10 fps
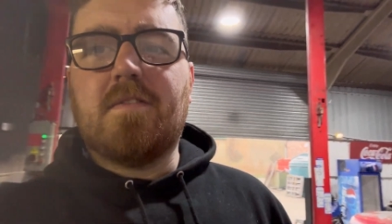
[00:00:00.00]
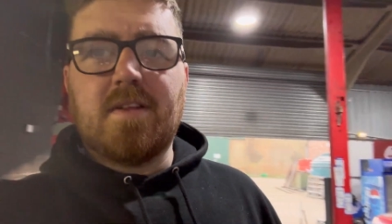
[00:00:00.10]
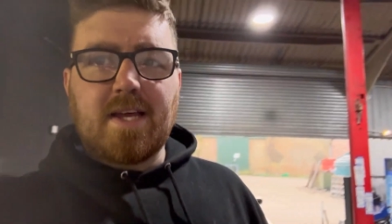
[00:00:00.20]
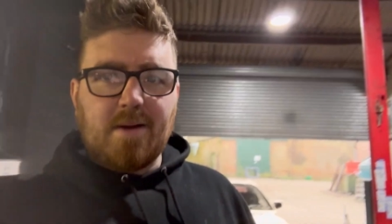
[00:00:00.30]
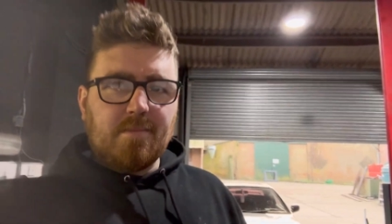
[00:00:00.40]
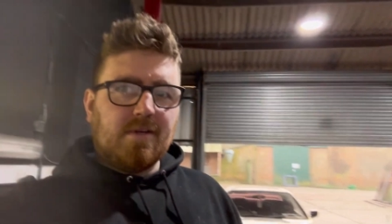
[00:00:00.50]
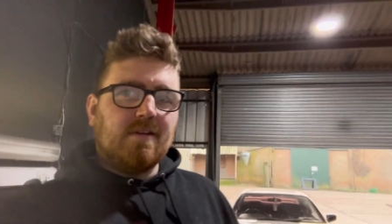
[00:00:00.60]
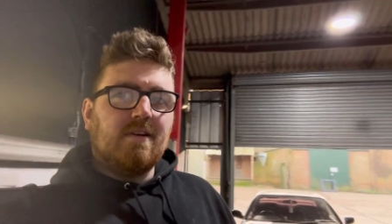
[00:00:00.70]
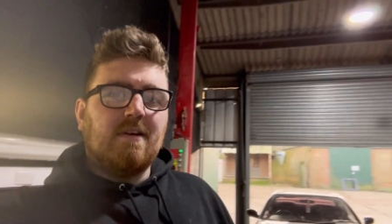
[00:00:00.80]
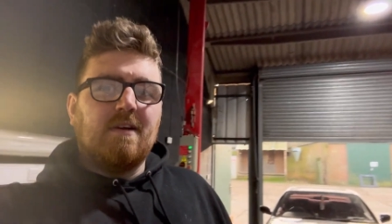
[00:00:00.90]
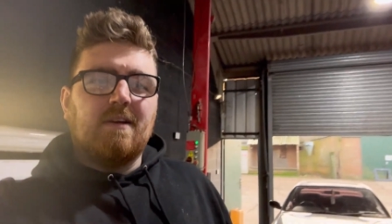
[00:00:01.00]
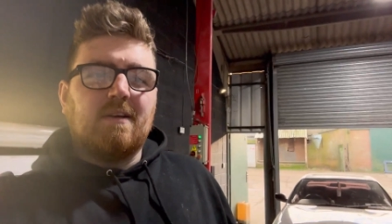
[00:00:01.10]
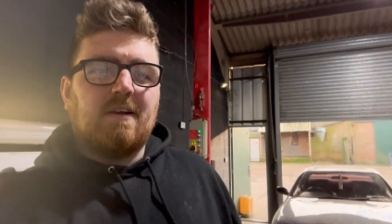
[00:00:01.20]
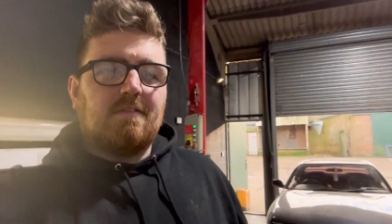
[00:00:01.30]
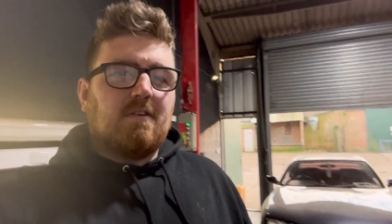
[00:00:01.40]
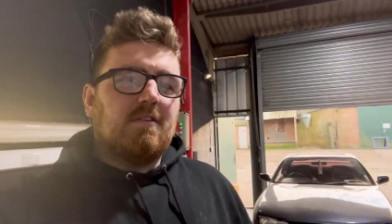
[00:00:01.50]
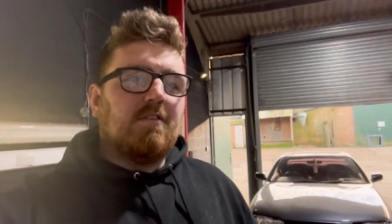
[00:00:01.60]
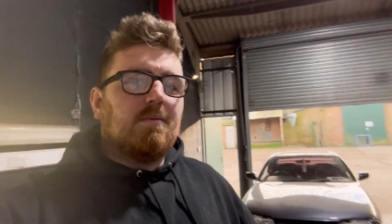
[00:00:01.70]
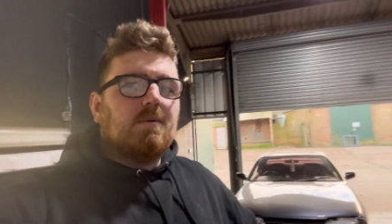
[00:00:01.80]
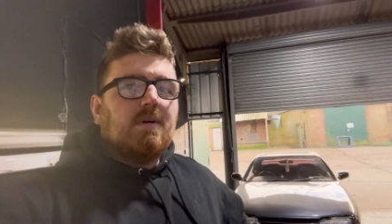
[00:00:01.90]
the camera. I've got the
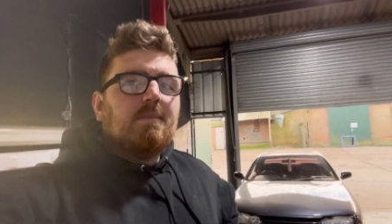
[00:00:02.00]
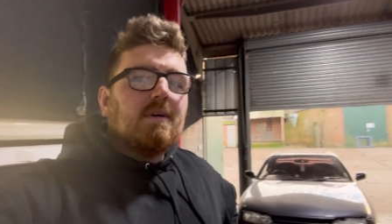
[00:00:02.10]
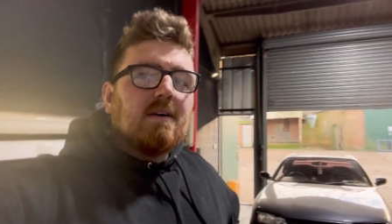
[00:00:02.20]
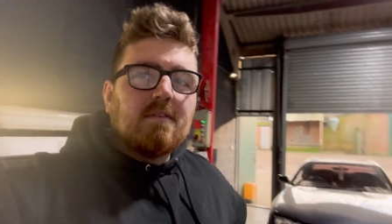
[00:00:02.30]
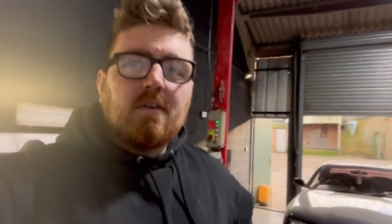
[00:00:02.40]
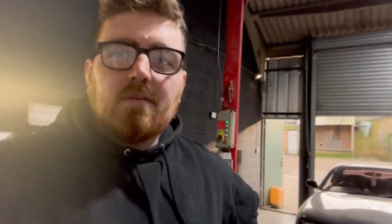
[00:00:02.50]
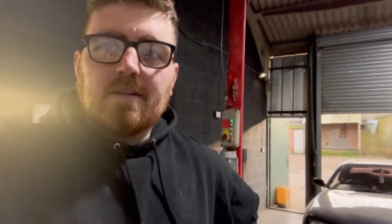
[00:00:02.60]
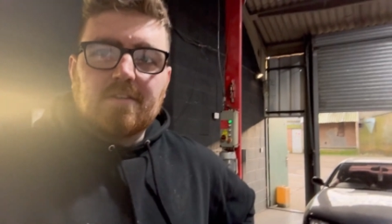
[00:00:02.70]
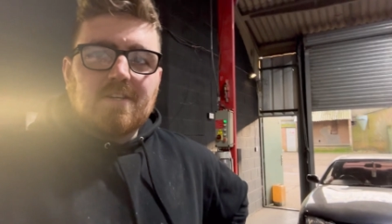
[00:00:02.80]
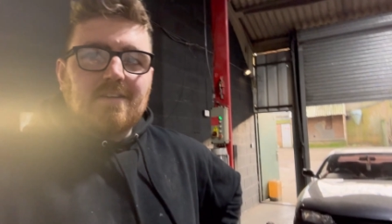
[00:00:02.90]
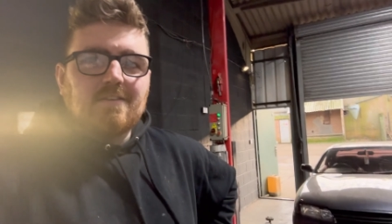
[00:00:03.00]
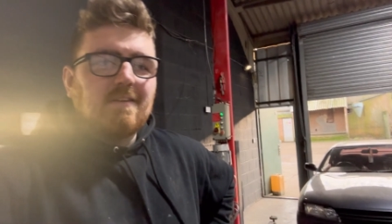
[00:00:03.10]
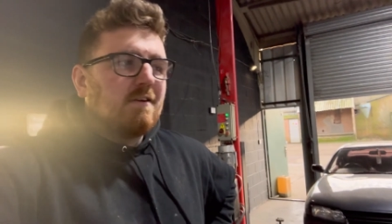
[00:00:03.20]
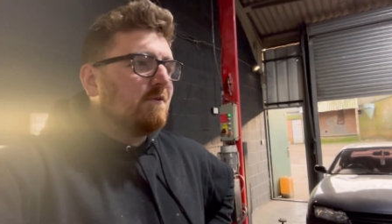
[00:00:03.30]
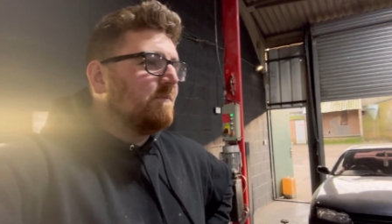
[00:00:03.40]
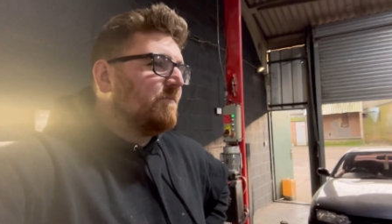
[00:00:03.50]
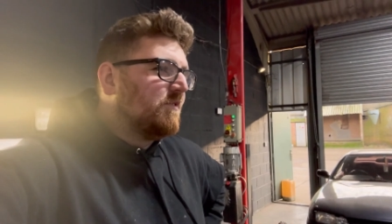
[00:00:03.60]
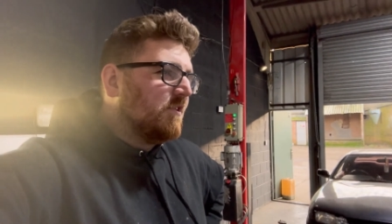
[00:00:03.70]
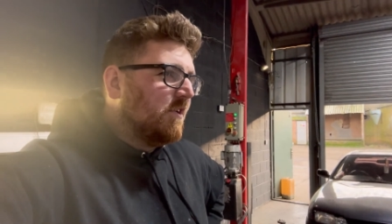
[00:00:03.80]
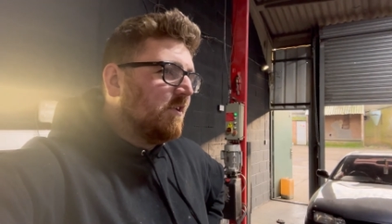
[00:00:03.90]
normal one, but I haven't got around to changing it yet.
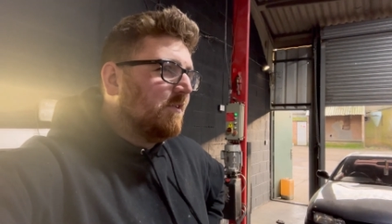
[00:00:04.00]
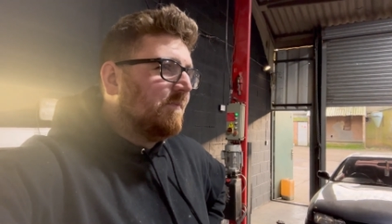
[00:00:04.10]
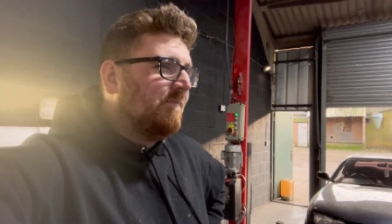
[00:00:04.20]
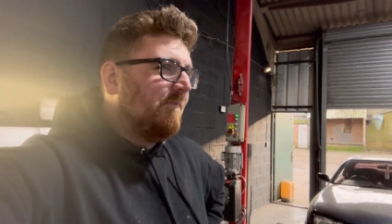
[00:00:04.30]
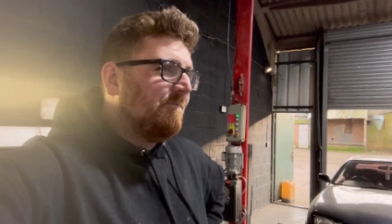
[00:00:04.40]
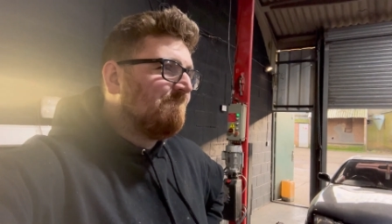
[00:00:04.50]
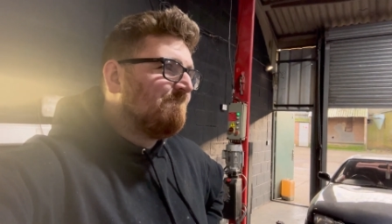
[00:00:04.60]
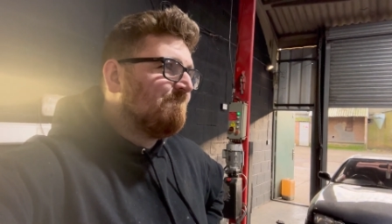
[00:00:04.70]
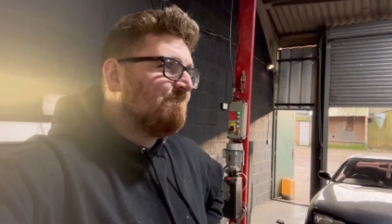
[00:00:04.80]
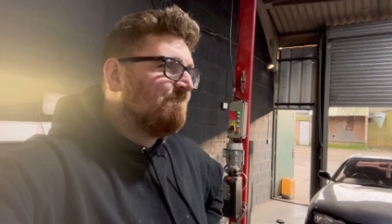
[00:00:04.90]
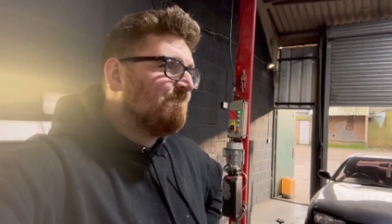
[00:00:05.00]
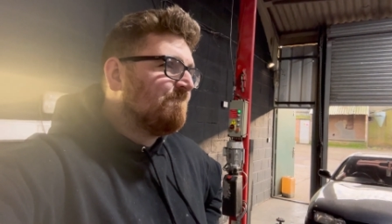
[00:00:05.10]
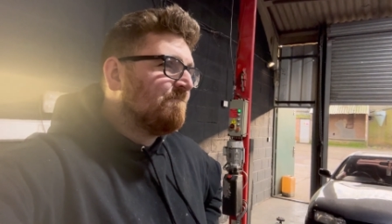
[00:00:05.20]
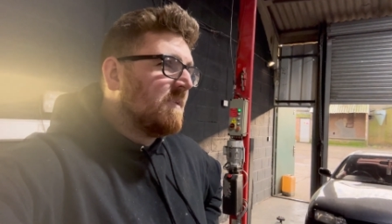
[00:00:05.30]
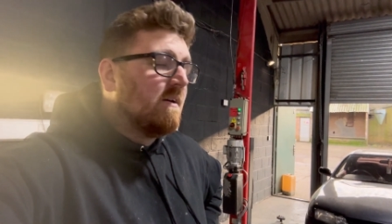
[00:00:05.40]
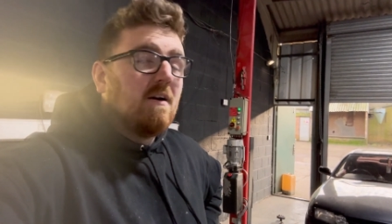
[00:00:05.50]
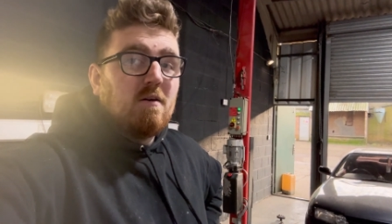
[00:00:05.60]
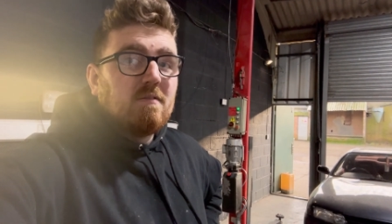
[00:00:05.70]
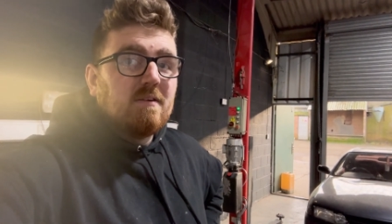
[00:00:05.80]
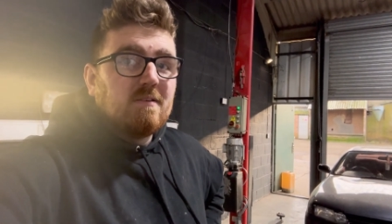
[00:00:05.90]
So
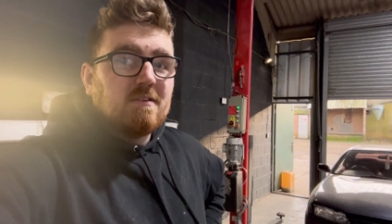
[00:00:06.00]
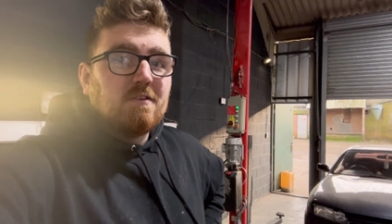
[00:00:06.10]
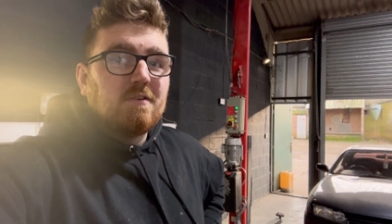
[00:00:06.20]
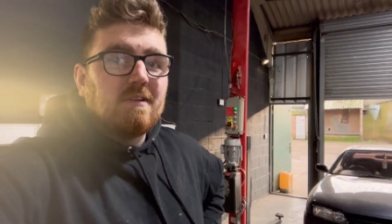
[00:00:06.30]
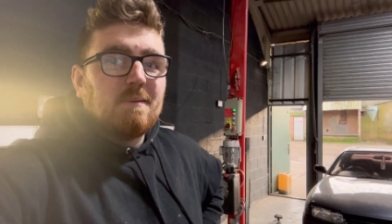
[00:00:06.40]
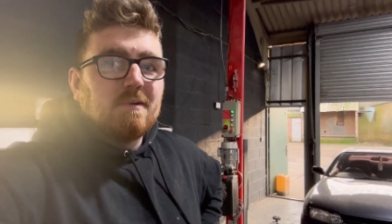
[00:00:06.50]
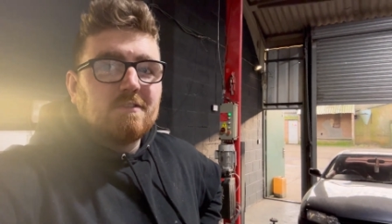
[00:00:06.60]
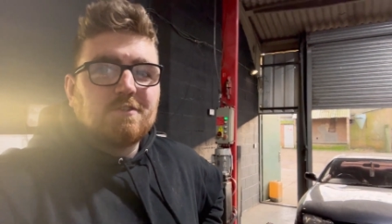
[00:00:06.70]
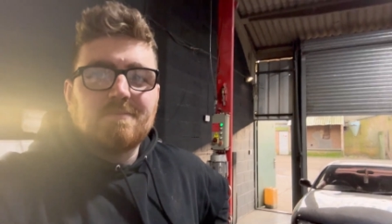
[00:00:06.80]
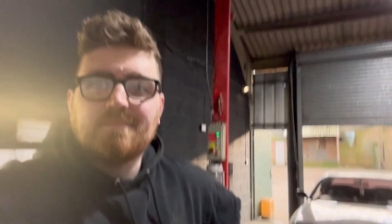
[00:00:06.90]
hopefully it doesn't annoy you that much.